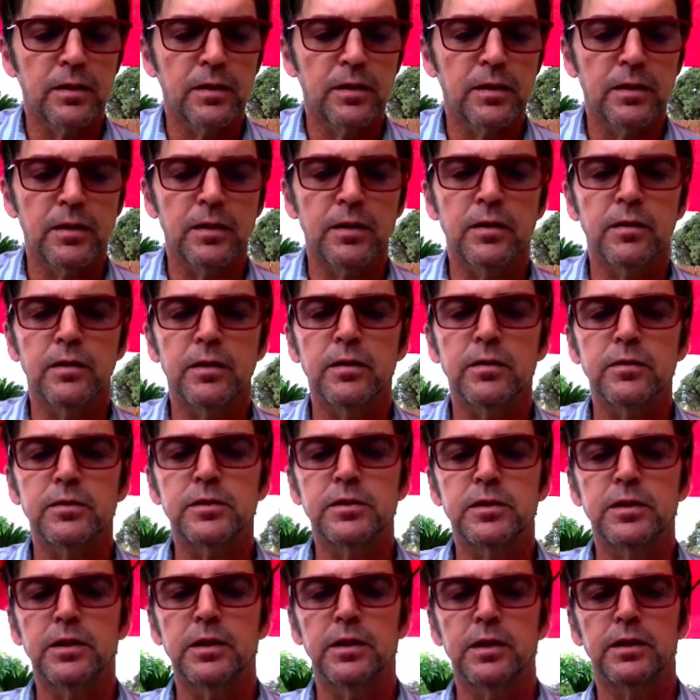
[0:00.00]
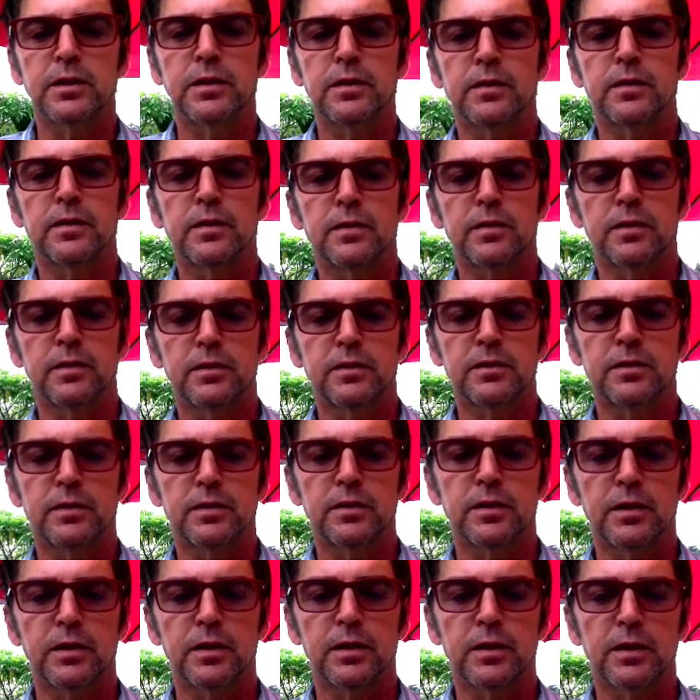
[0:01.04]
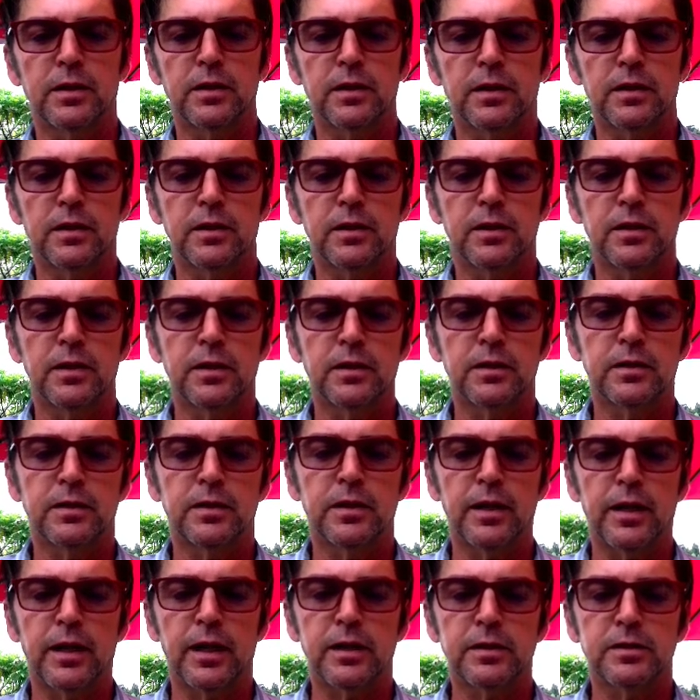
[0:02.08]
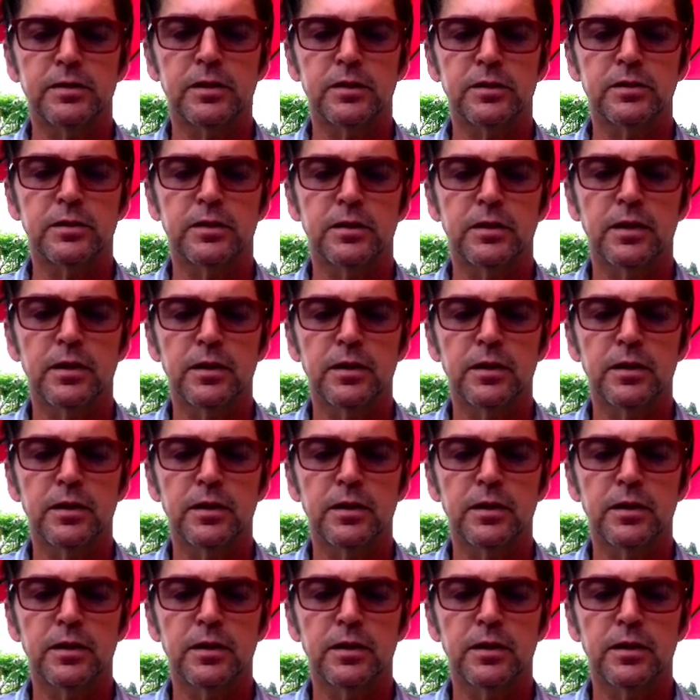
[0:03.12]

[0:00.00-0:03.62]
No, I don't see it. Let's see. In test.